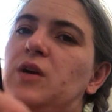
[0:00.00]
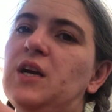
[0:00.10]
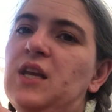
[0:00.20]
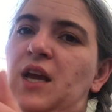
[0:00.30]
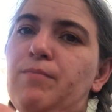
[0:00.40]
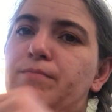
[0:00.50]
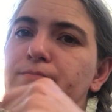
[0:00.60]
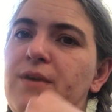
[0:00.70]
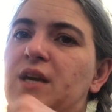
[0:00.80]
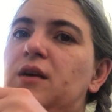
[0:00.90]
in a
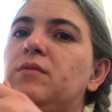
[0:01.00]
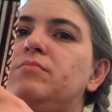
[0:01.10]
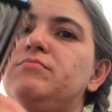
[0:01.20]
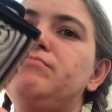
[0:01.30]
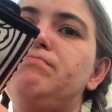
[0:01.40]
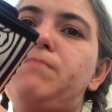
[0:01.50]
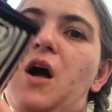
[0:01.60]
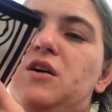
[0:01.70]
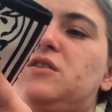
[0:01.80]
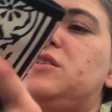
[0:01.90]
big
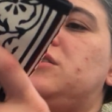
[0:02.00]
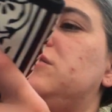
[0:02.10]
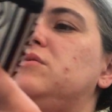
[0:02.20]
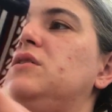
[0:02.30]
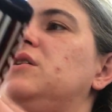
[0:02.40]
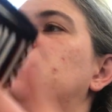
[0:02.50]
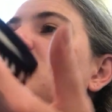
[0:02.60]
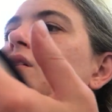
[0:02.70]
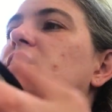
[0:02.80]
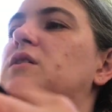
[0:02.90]
box
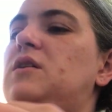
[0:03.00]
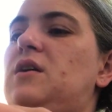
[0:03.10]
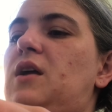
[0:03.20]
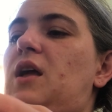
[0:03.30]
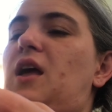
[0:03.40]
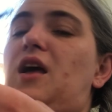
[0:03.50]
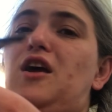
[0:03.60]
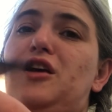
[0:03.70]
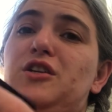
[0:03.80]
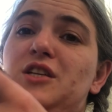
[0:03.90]

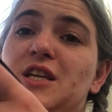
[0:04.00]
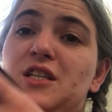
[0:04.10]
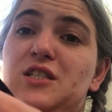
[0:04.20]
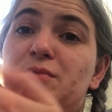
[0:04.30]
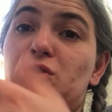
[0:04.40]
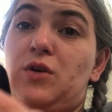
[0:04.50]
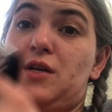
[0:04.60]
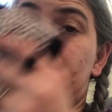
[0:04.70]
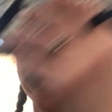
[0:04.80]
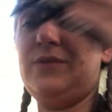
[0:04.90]
and needed to be
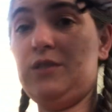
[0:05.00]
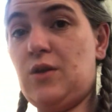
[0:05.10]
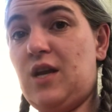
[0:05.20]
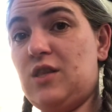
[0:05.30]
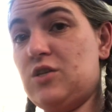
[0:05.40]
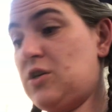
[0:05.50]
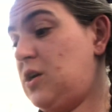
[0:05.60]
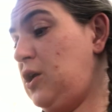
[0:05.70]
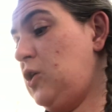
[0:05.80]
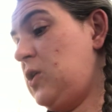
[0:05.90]
sorted. So I got the
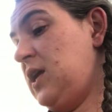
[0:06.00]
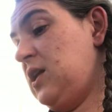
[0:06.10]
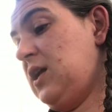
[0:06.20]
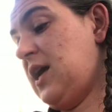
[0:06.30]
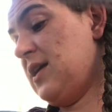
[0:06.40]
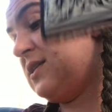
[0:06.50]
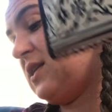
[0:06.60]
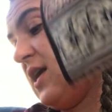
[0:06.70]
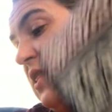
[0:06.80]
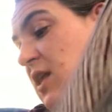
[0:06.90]
circular needle case,
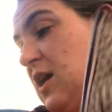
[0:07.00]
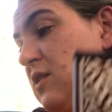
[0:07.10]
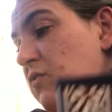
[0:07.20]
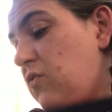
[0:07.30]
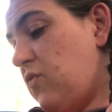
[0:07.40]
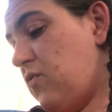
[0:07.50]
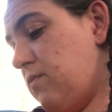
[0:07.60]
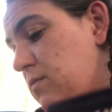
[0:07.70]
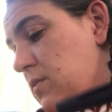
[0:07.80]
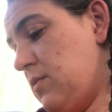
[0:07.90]
and then,
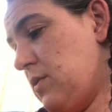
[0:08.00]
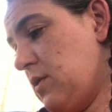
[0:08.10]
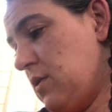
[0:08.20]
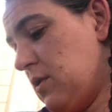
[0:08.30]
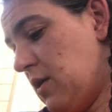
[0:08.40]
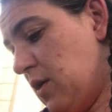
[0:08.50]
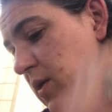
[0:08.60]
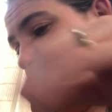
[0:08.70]
I